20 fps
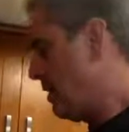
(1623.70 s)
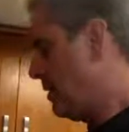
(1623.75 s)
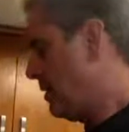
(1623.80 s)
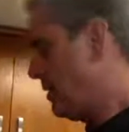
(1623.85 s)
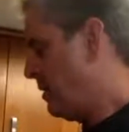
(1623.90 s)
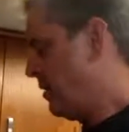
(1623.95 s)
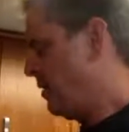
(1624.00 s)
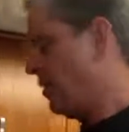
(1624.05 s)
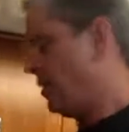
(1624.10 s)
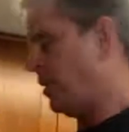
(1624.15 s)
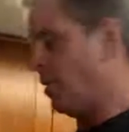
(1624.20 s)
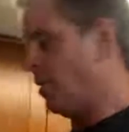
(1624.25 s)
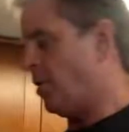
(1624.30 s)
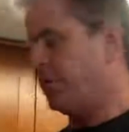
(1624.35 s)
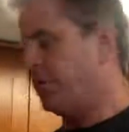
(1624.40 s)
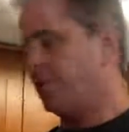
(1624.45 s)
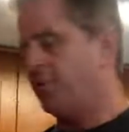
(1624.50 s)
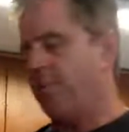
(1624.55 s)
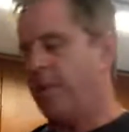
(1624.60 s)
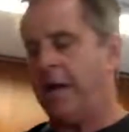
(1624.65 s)
you can
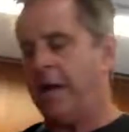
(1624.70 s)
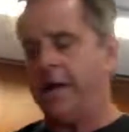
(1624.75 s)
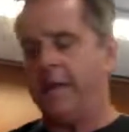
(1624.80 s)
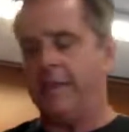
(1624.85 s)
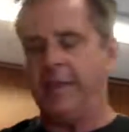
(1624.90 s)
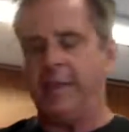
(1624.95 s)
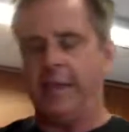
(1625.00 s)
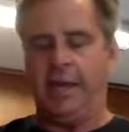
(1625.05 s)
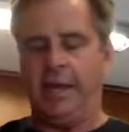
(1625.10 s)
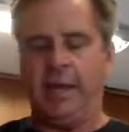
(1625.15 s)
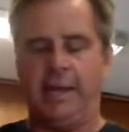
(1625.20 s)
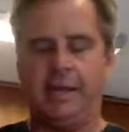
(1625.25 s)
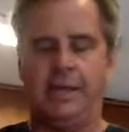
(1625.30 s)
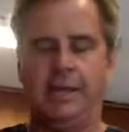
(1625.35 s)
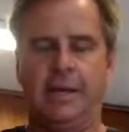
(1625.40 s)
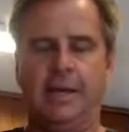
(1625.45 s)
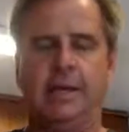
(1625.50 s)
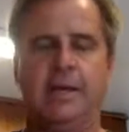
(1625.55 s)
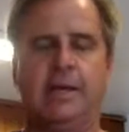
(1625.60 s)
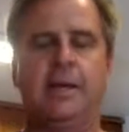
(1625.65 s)
also buy
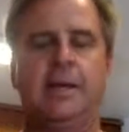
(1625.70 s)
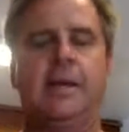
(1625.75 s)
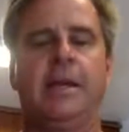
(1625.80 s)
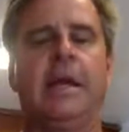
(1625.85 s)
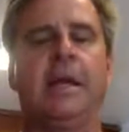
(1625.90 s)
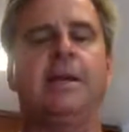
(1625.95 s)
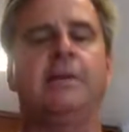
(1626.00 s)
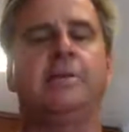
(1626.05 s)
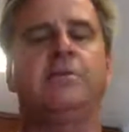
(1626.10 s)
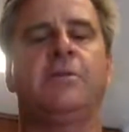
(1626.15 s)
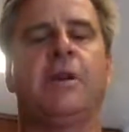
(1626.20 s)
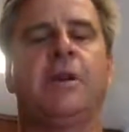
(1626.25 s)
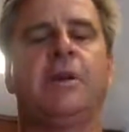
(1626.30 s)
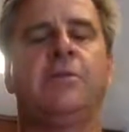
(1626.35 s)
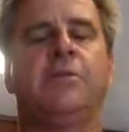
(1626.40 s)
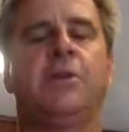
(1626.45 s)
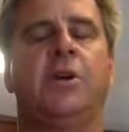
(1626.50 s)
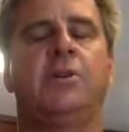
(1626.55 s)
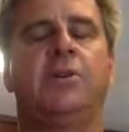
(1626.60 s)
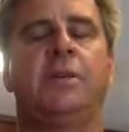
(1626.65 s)
at
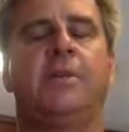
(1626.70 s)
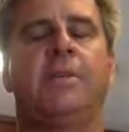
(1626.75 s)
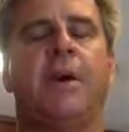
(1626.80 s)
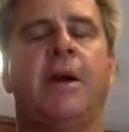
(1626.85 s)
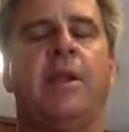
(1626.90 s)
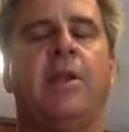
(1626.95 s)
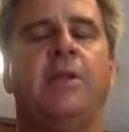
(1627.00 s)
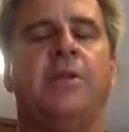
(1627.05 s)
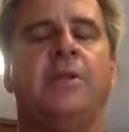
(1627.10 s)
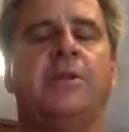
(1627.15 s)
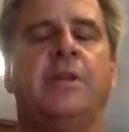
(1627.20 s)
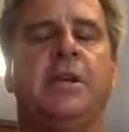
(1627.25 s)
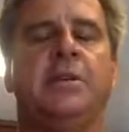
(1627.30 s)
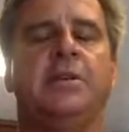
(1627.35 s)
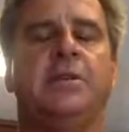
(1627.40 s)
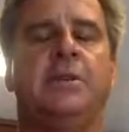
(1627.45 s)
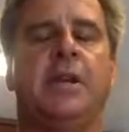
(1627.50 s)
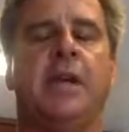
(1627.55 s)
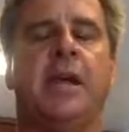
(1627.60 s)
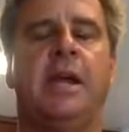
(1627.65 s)
Trader Joe's. I bought all this
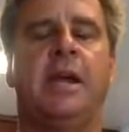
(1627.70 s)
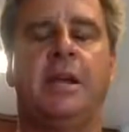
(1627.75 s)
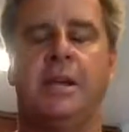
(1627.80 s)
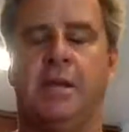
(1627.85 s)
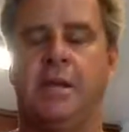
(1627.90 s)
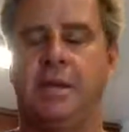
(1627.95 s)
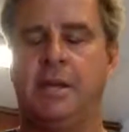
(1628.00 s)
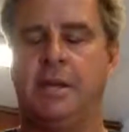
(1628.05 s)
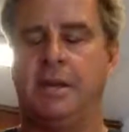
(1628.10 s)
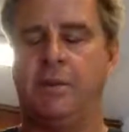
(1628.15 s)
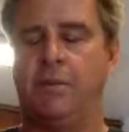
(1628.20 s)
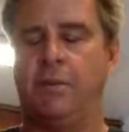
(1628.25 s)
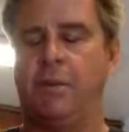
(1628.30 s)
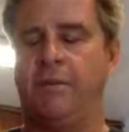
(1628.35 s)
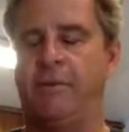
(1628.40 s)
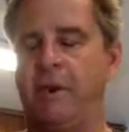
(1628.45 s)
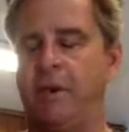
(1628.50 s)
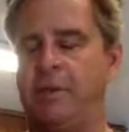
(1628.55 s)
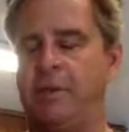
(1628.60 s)
yesterday. We already